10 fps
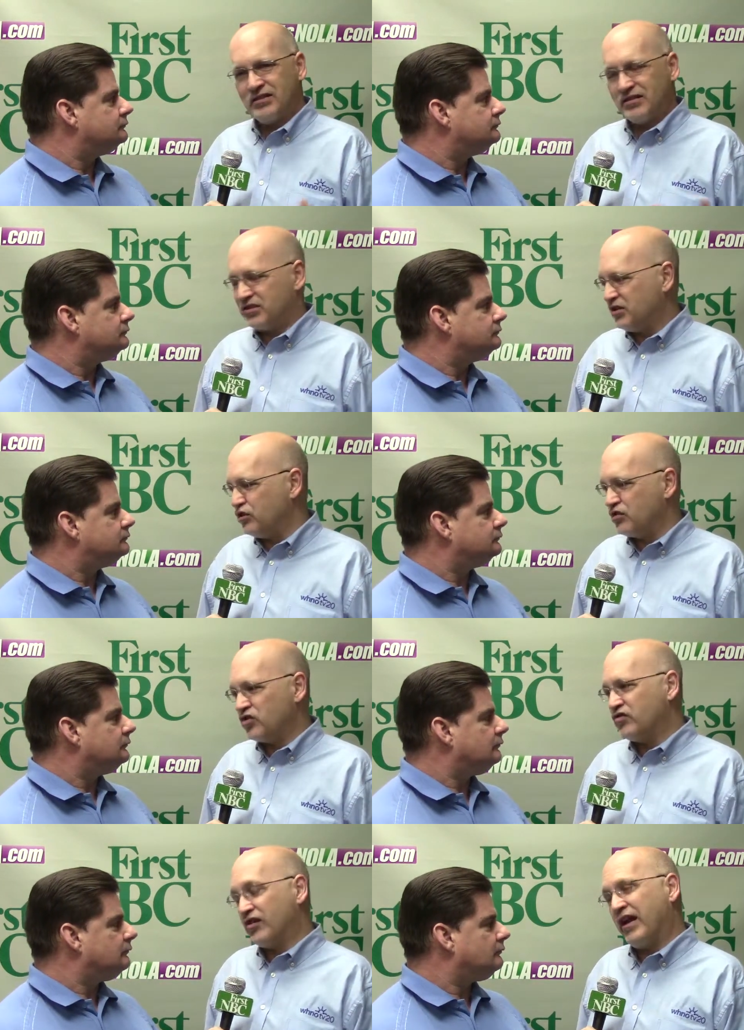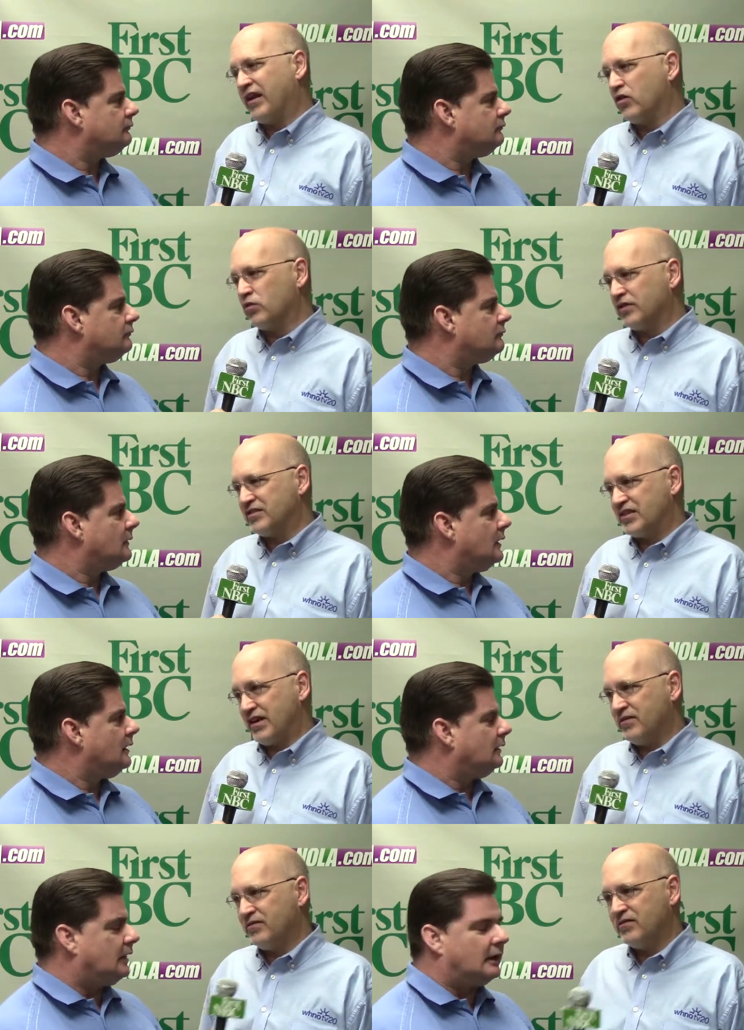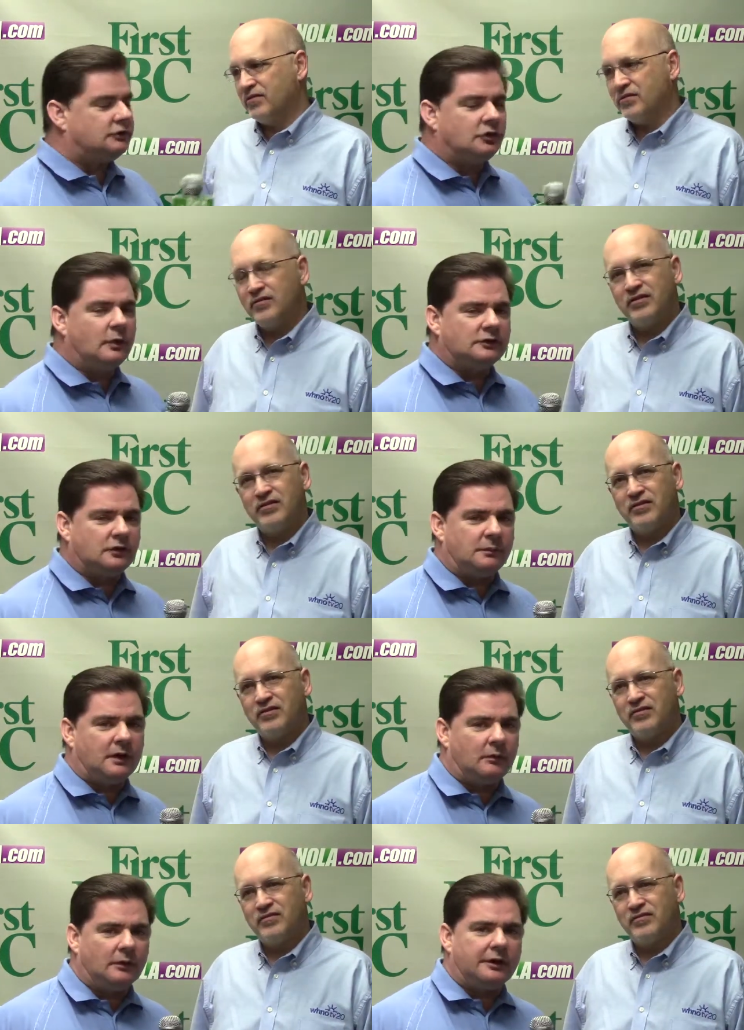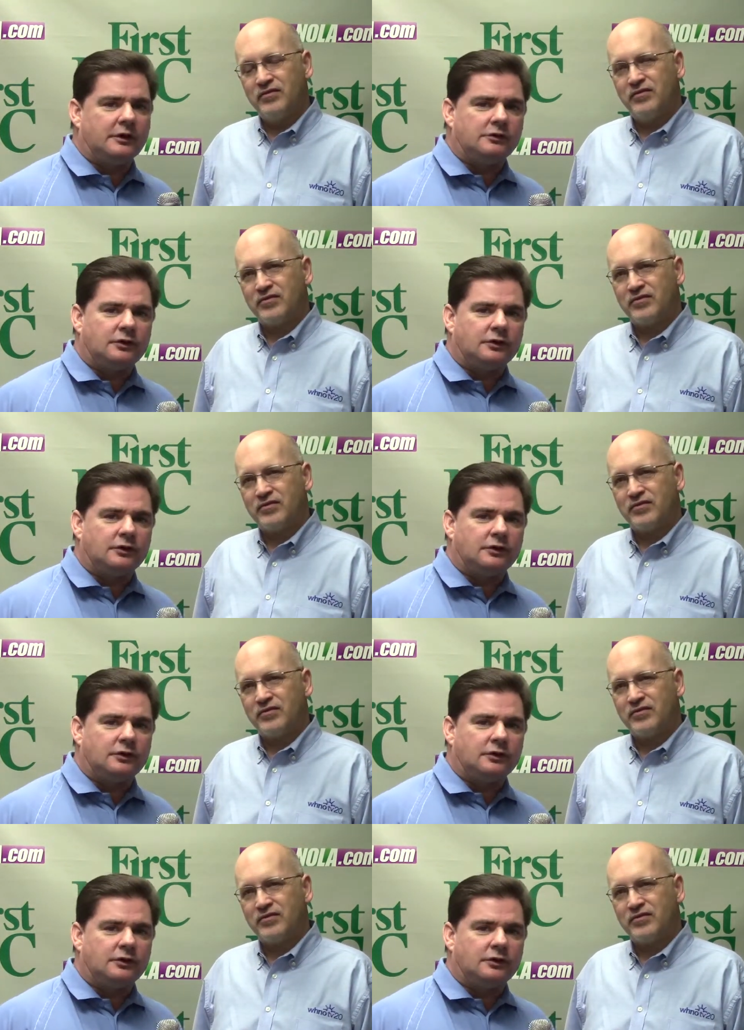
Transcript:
Speaker 1: Continues Tuesday night at Golden State. Yeah, two wins would be a really good